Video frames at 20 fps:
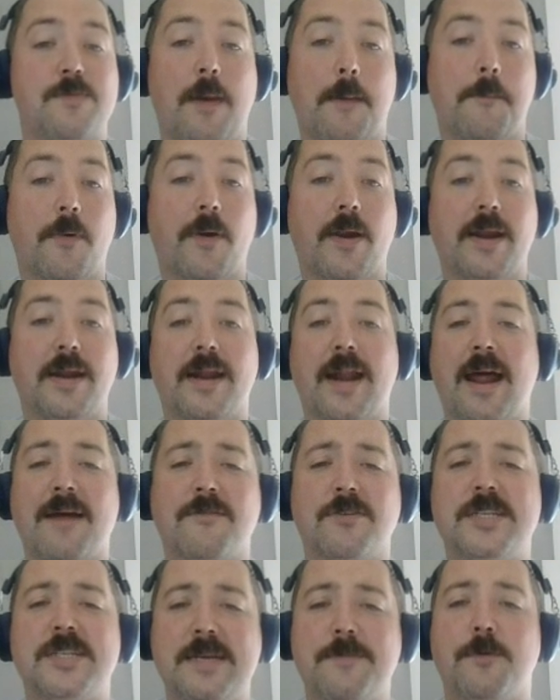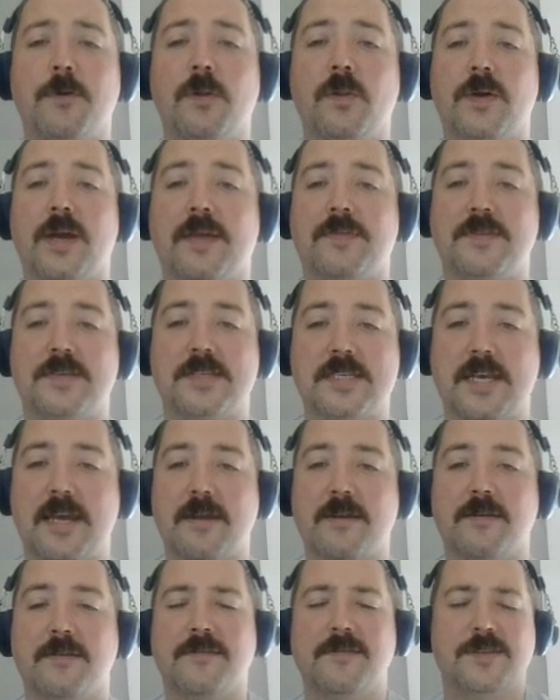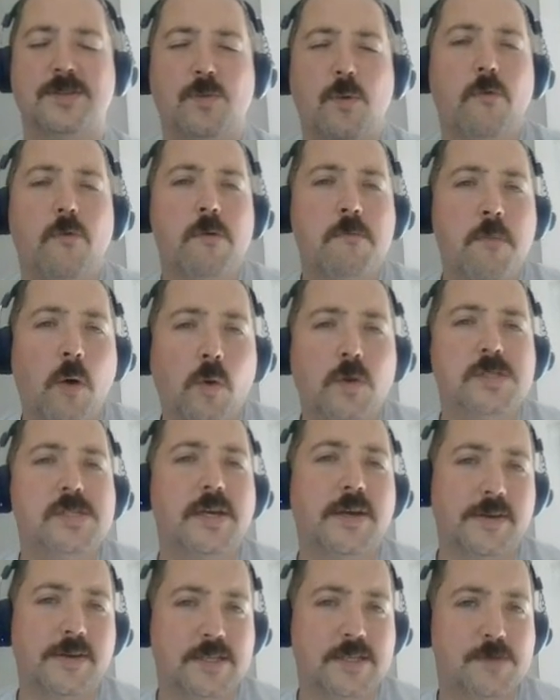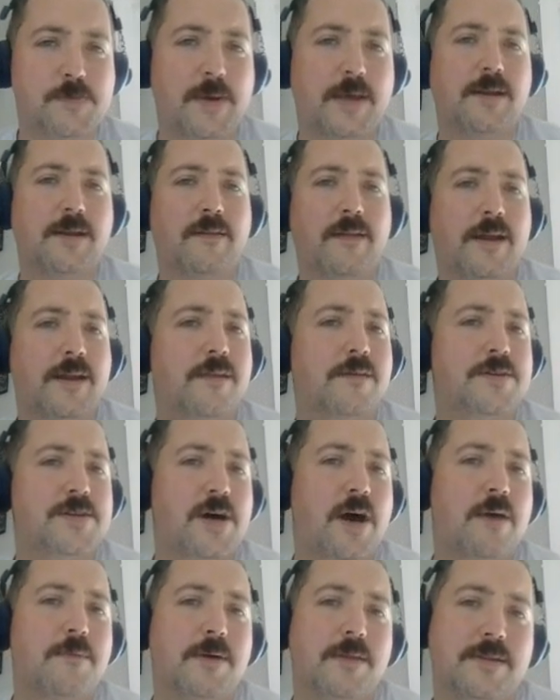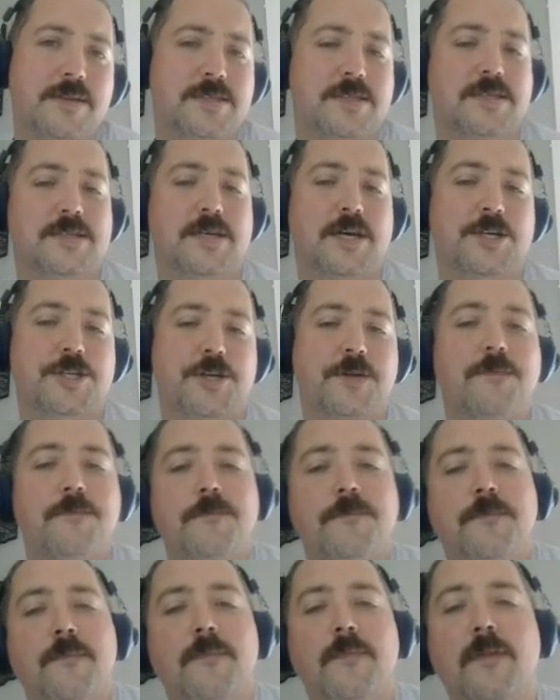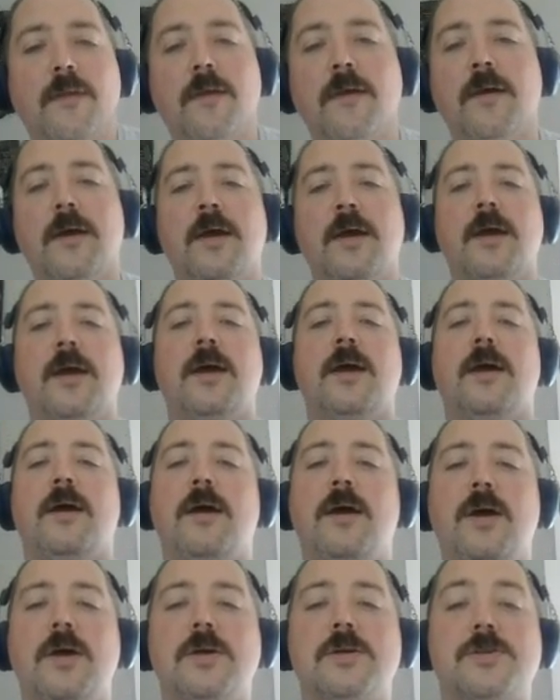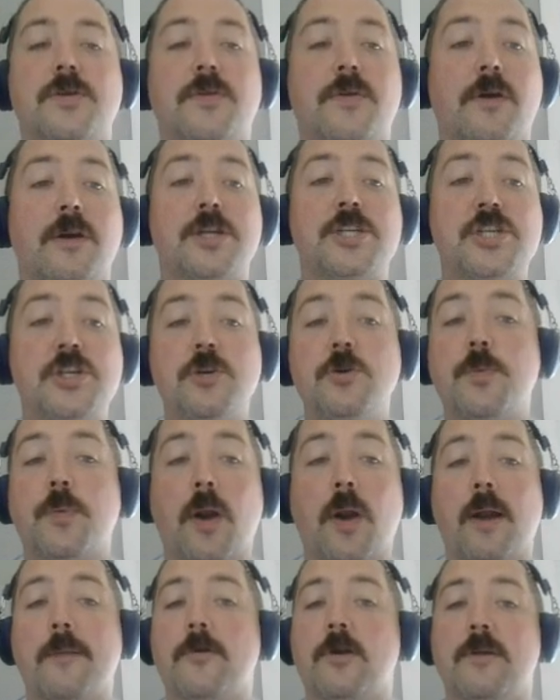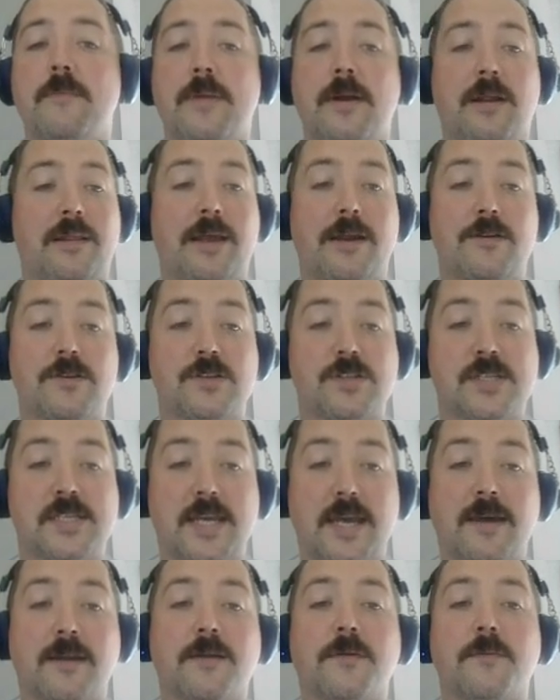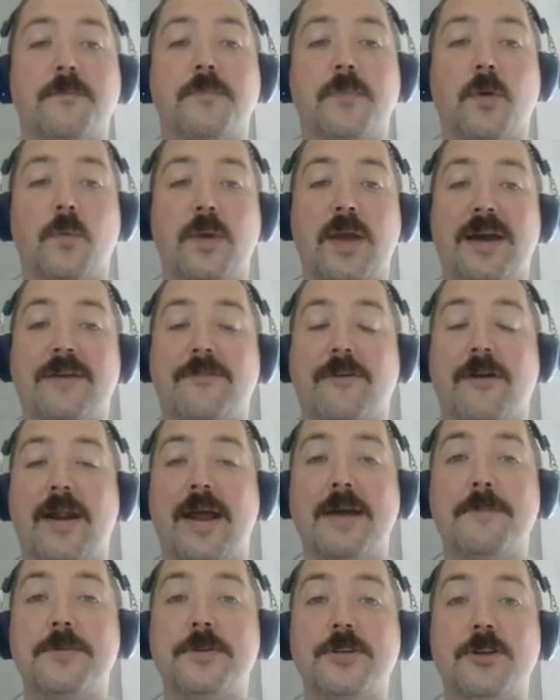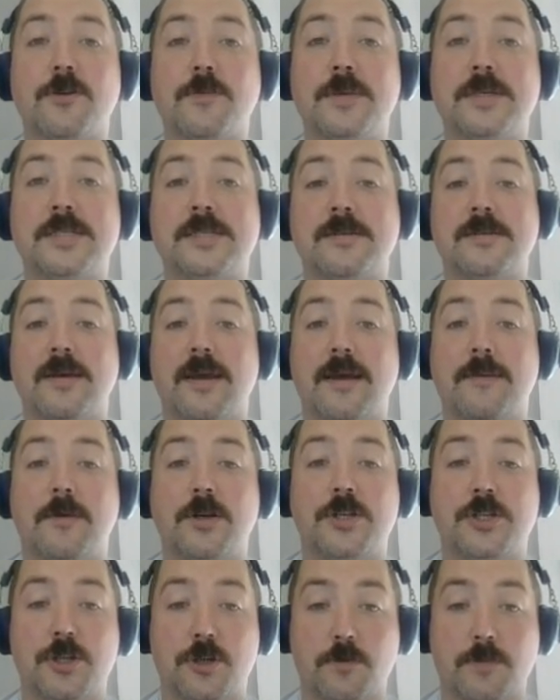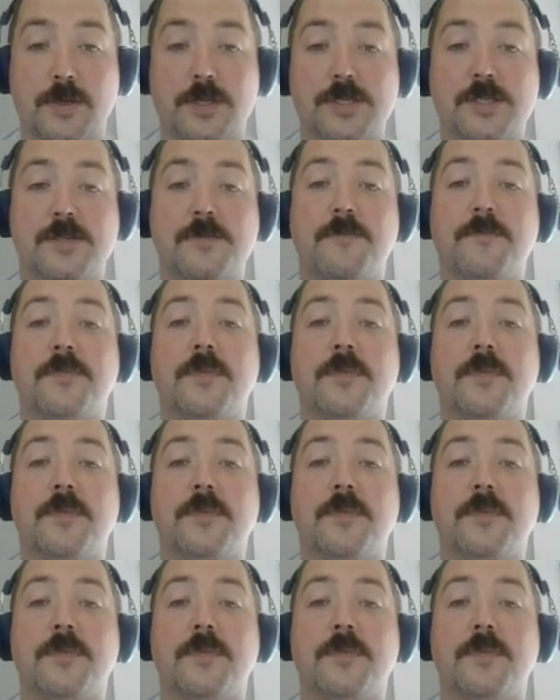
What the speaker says: membrane and have a deeper look at the skin. It's where we're mostly going to spend a lot of the time on this discussion. So there are 2 primary layers of skin. We have our epidermis and our dermis.